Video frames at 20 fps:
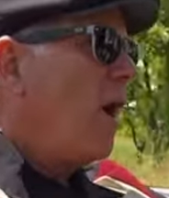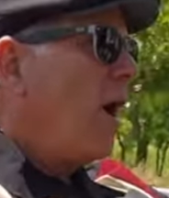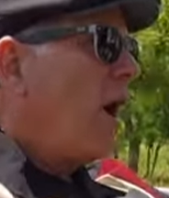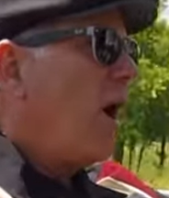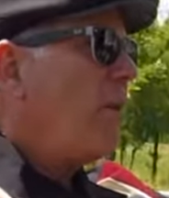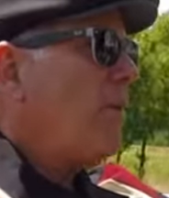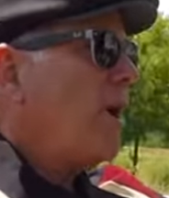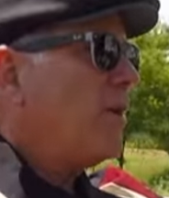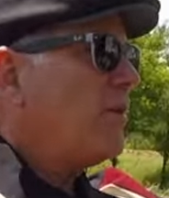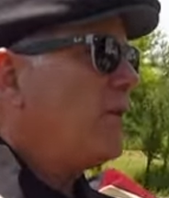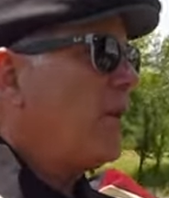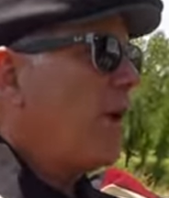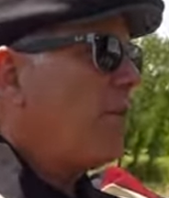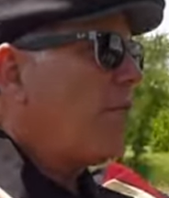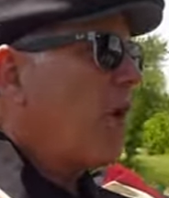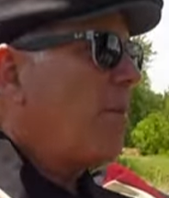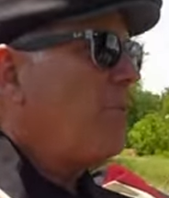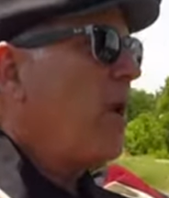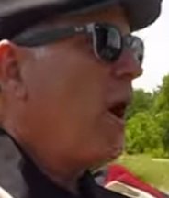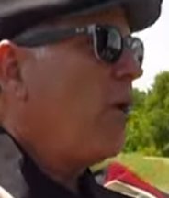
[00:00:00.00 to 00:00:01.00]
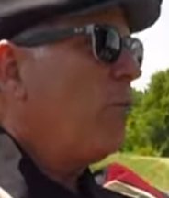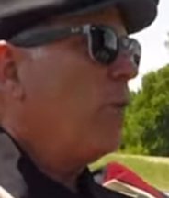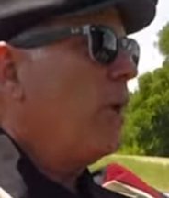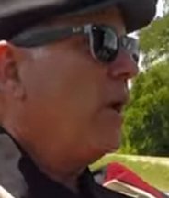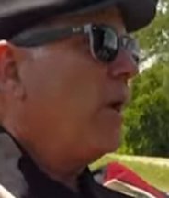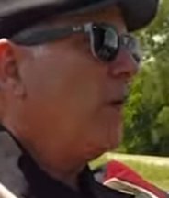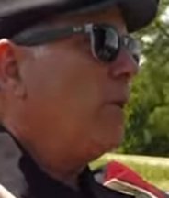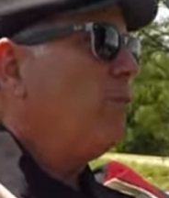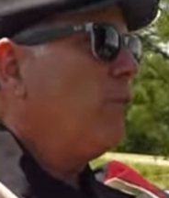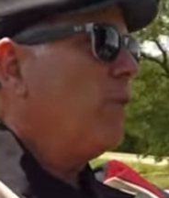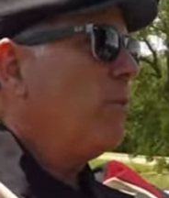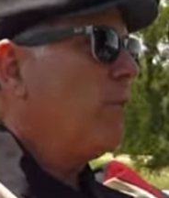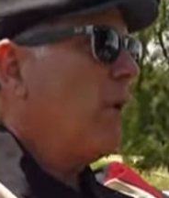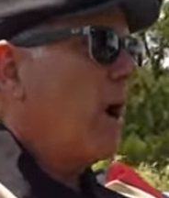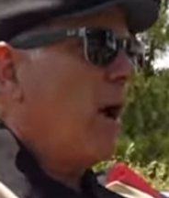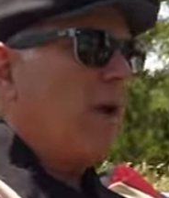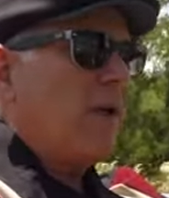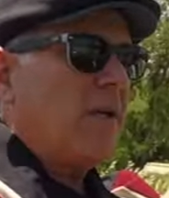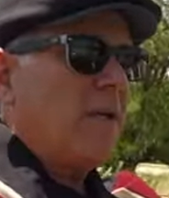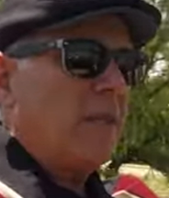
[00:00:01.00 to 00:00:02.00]
I'm not ready to put
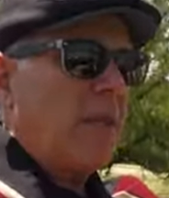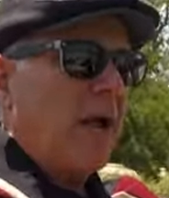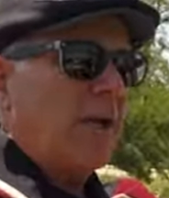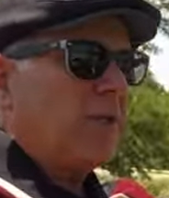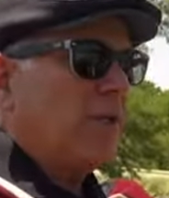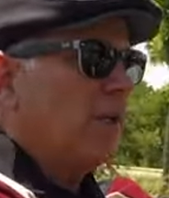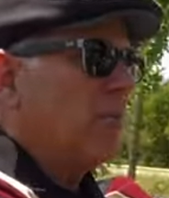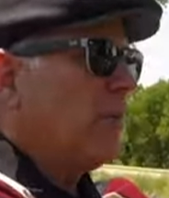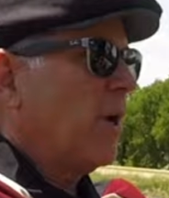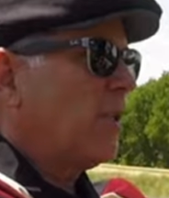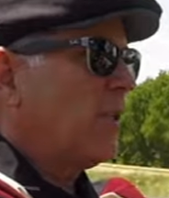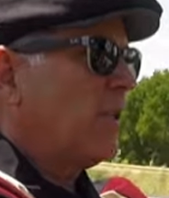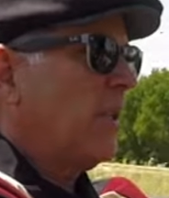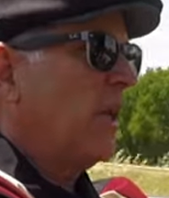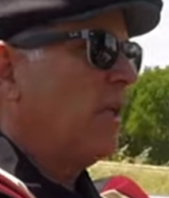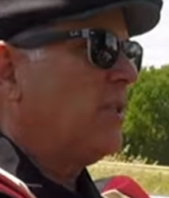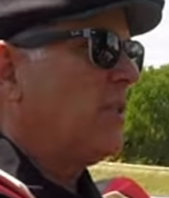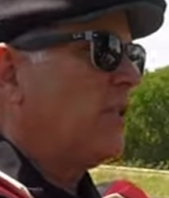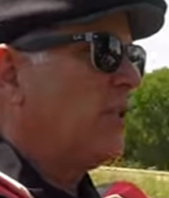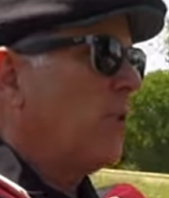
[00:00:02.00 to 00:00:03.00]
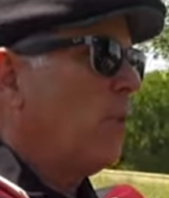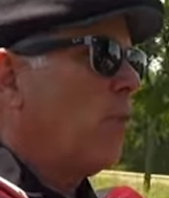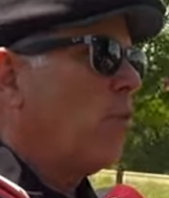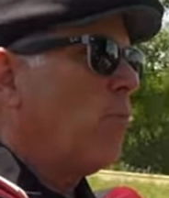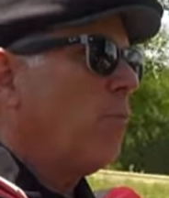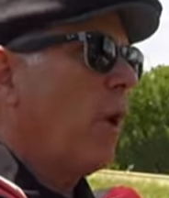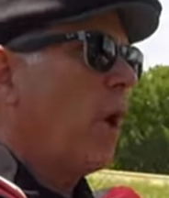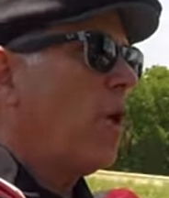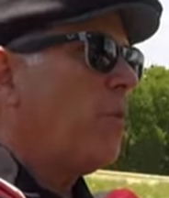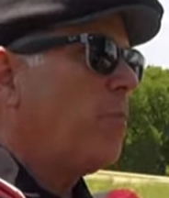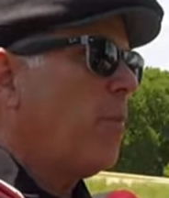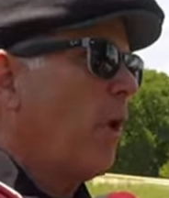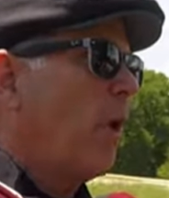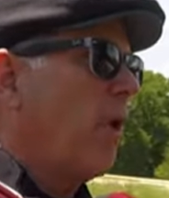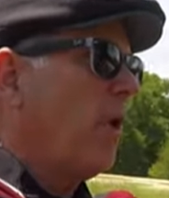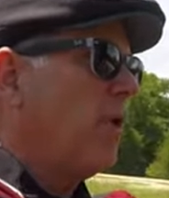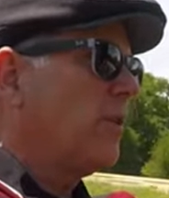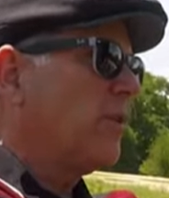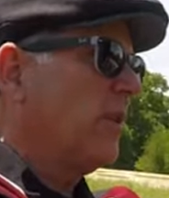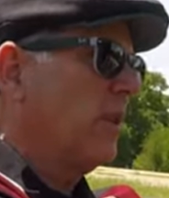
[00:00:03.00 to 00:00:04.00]
my classic Mustangs into old
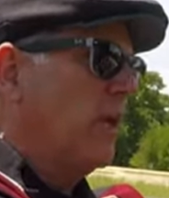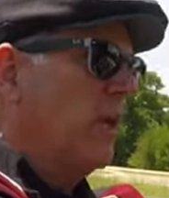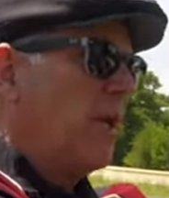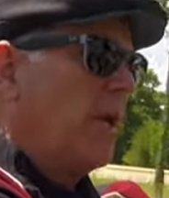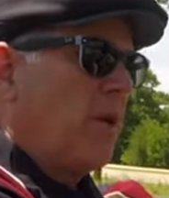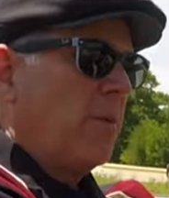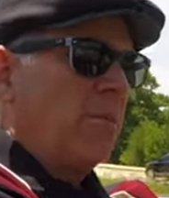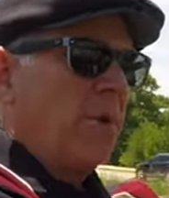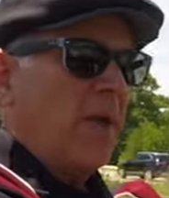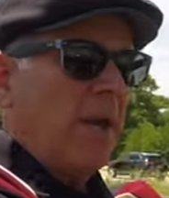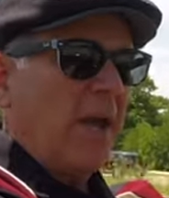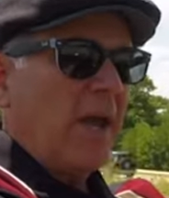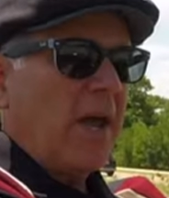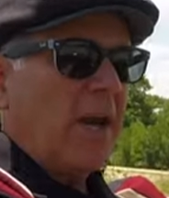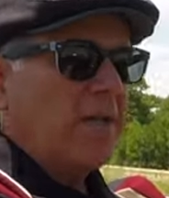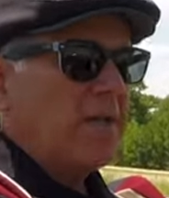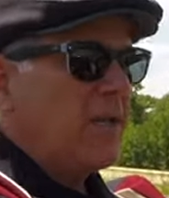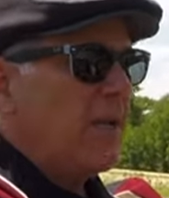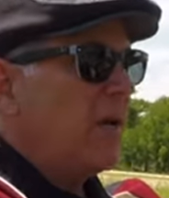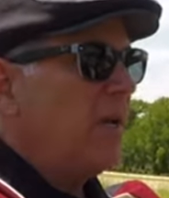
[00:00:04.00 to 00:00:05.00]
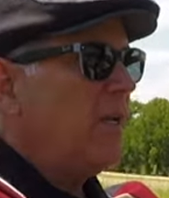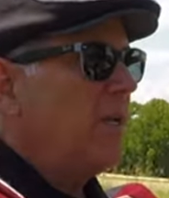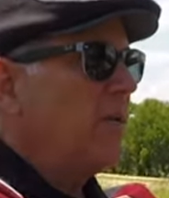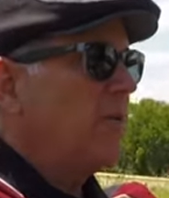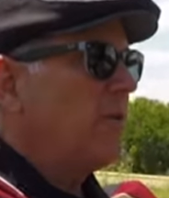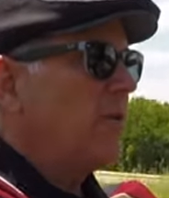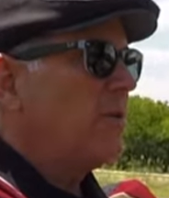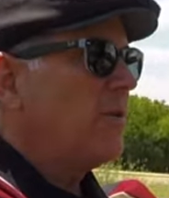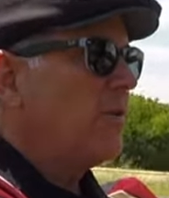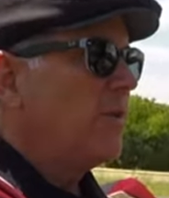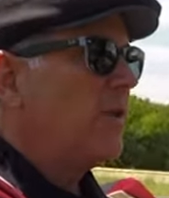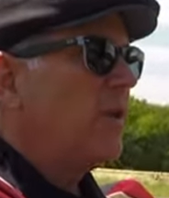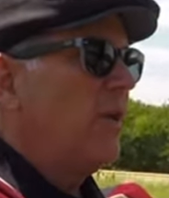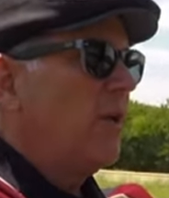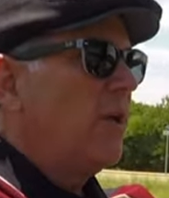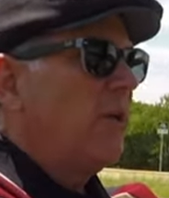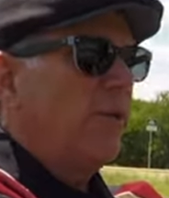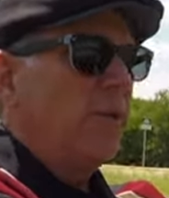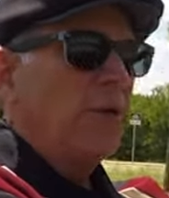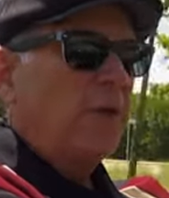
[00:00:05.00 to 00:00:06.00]
mothballs, but I gotta tell you,
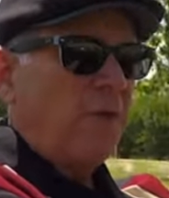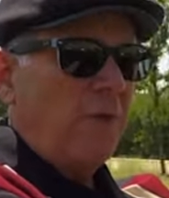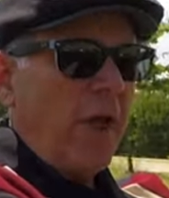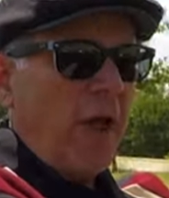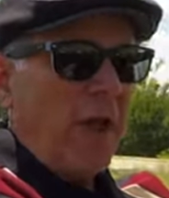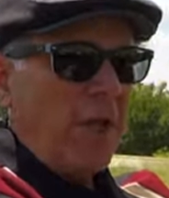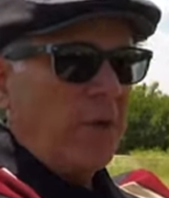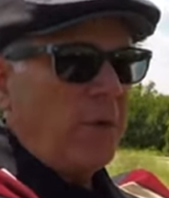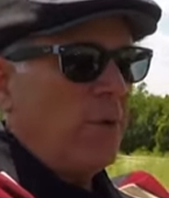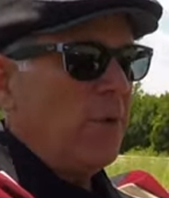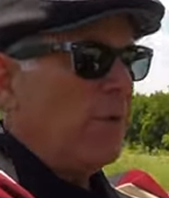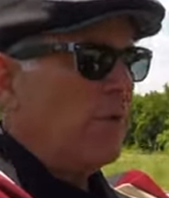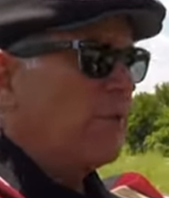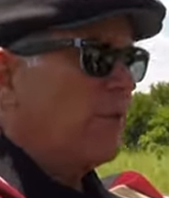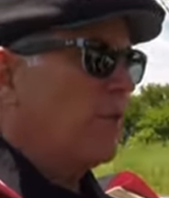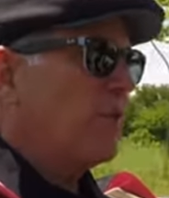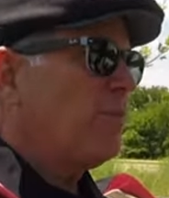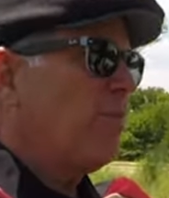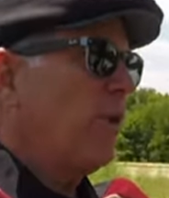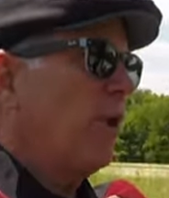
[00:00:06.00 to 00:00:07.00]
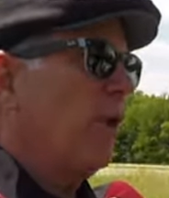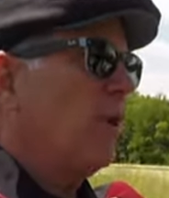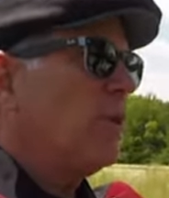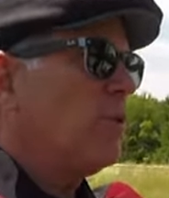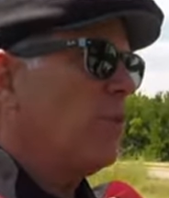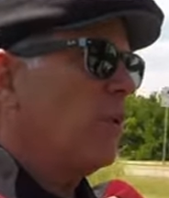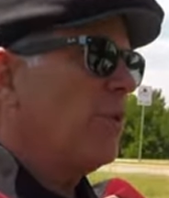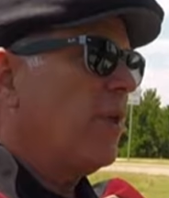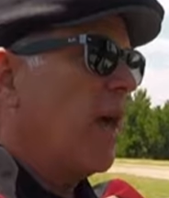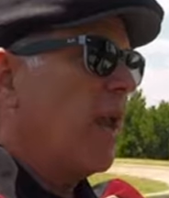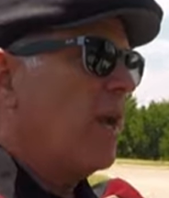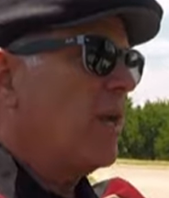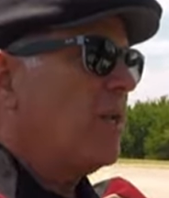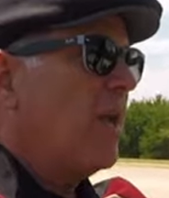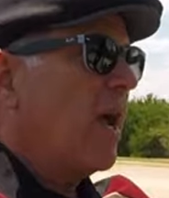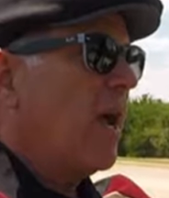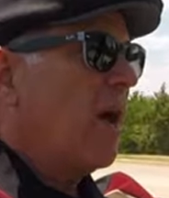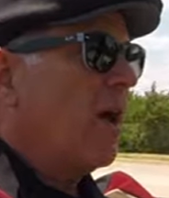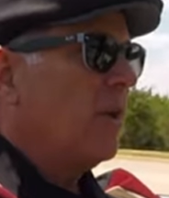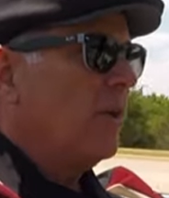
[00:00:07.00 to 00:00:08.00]
there's value in this experience without a
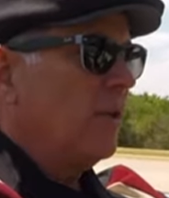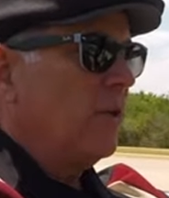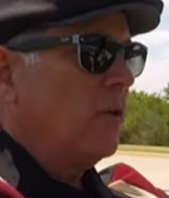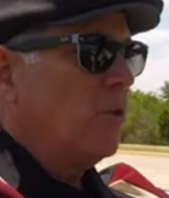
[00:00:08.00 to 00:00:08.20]
doubt.